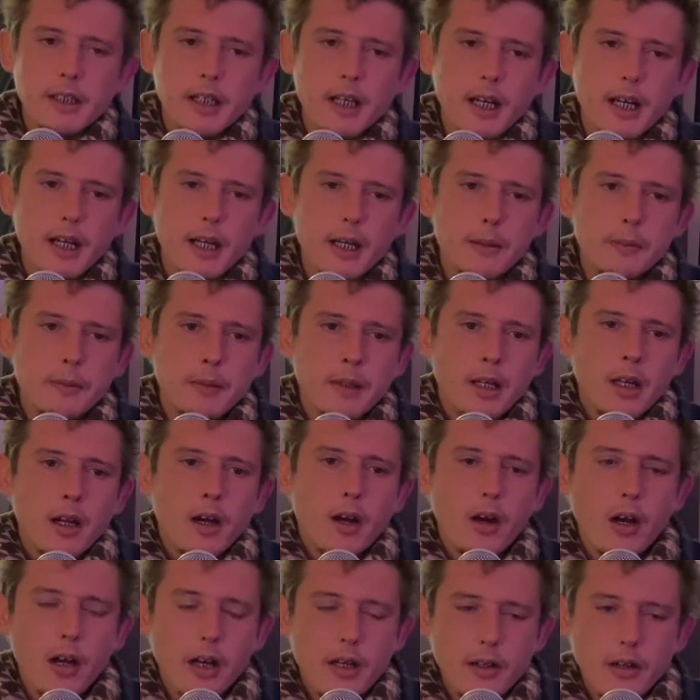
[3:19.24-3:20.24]
Um,
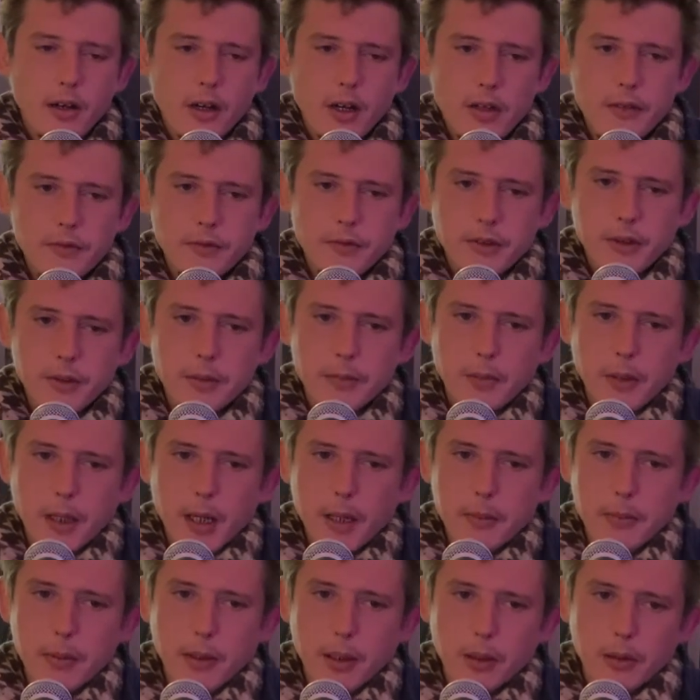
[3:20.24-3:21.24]
I, I view
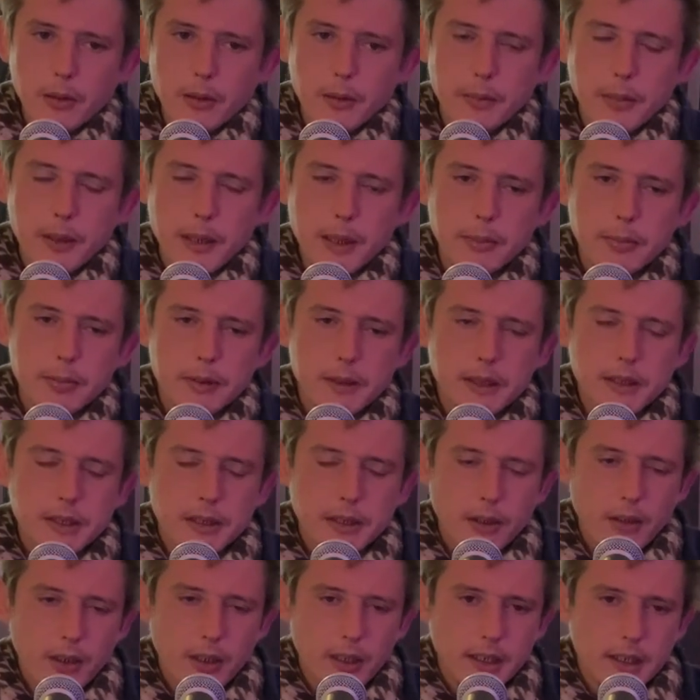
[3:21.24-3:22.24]
bipolar people
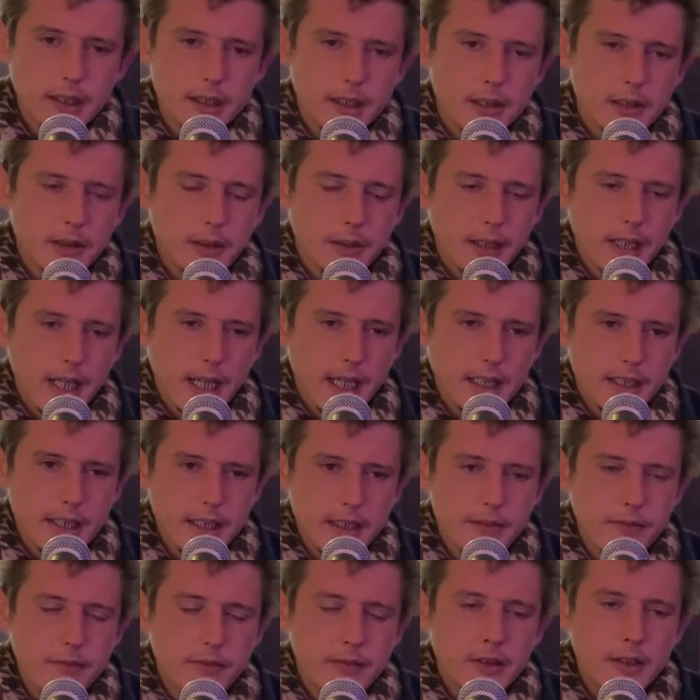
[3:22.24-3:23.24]
as highly
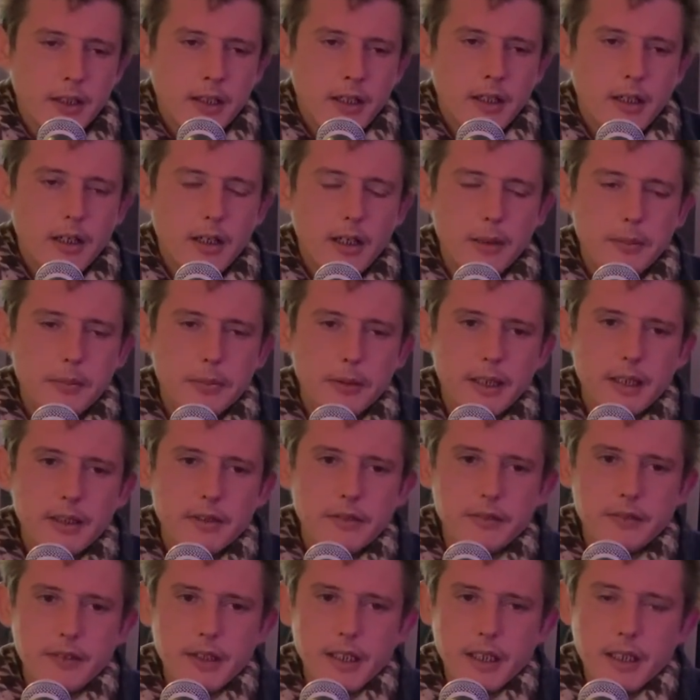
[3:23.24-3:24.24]
creative. I
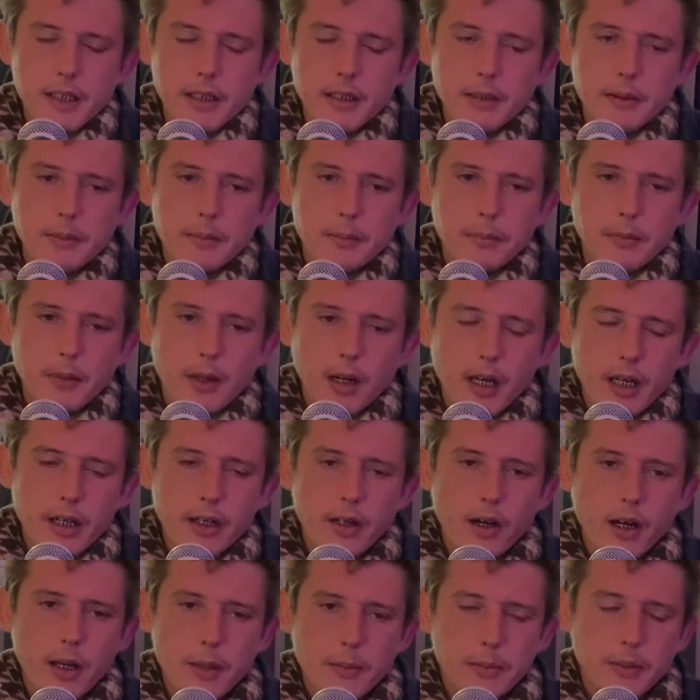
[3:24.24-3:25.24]
believe that,
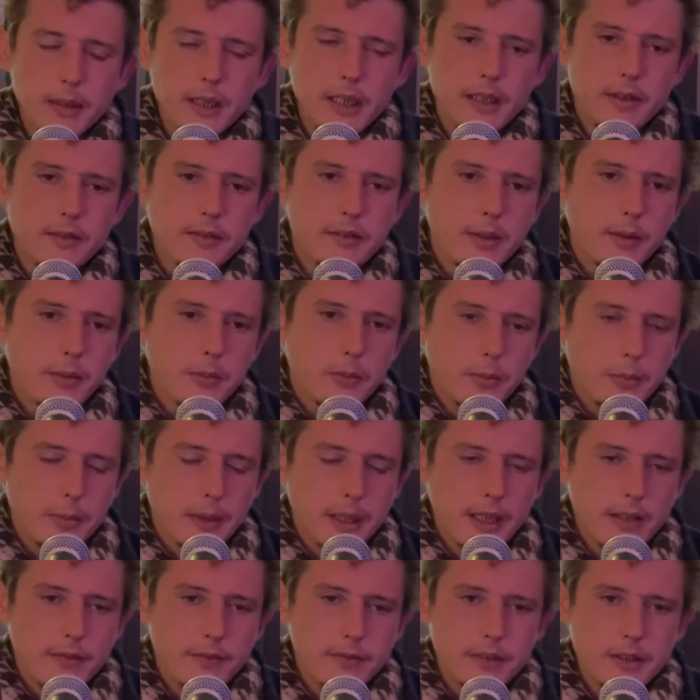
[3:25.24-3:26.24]
and I believe there will
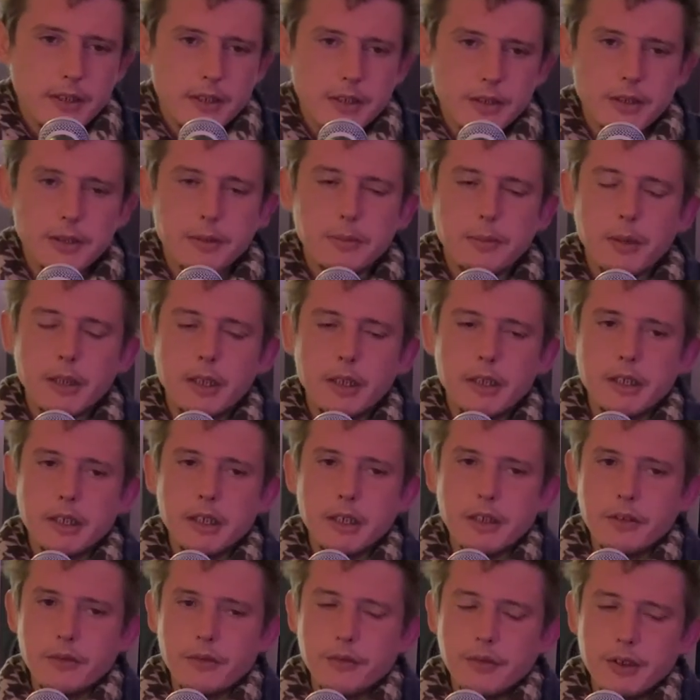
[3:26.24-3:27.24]
be evidence
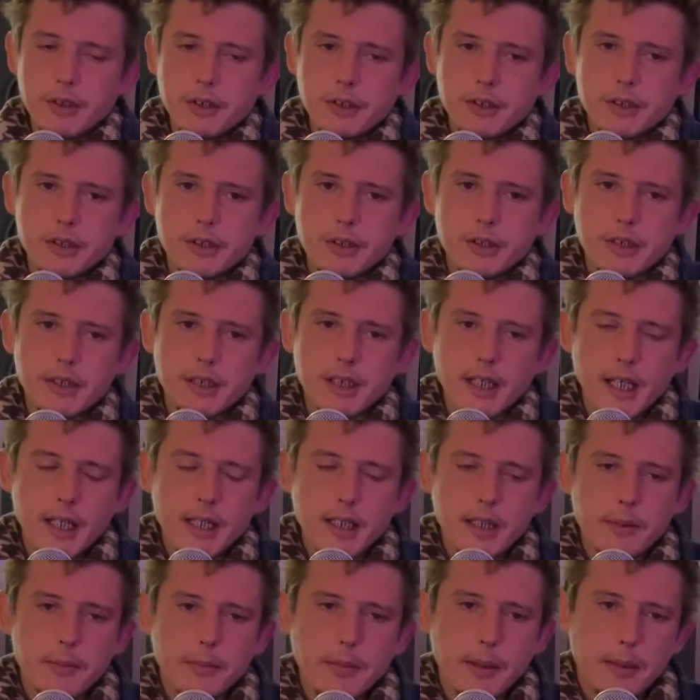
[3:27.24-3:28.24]
emerging in the future to
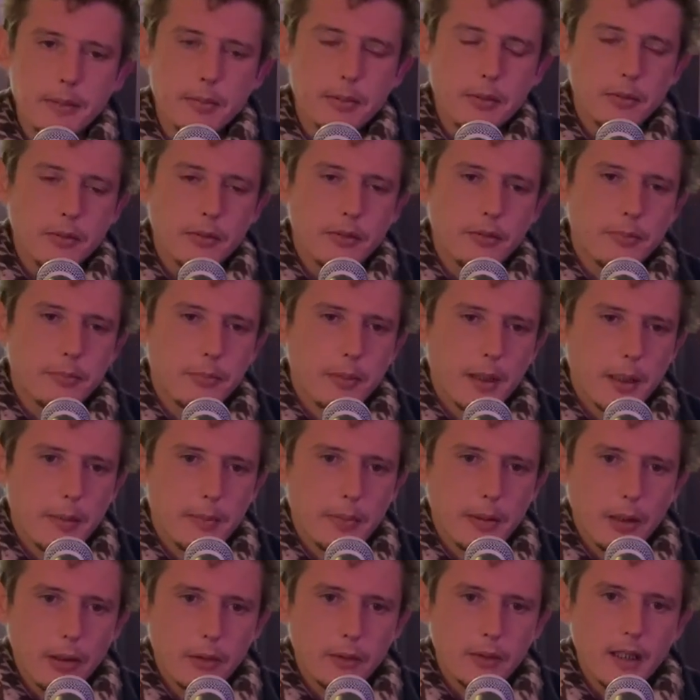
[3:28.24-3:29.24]
say that people with
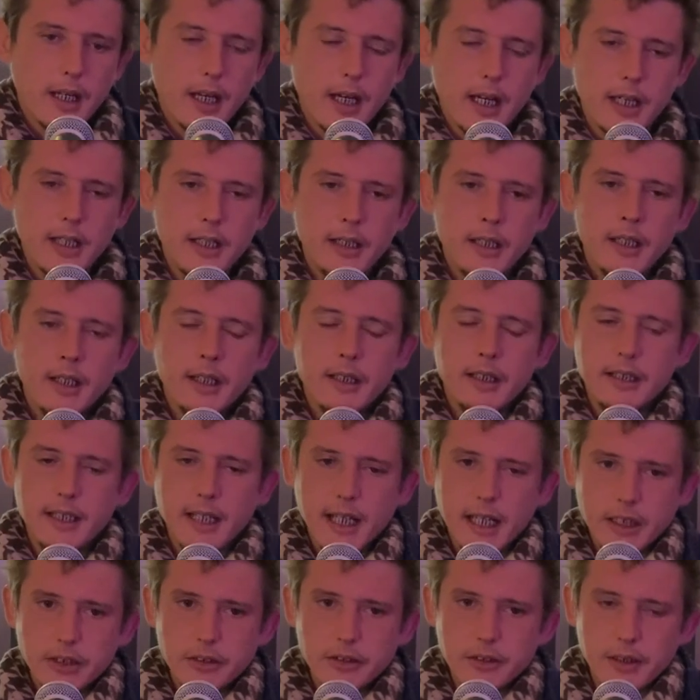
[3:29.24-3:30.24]
bipolar are
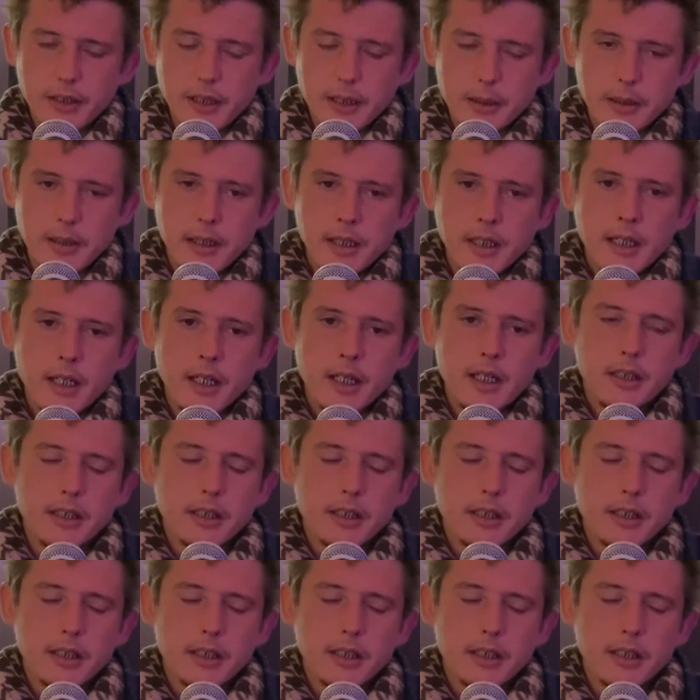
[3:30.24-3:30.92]
naturally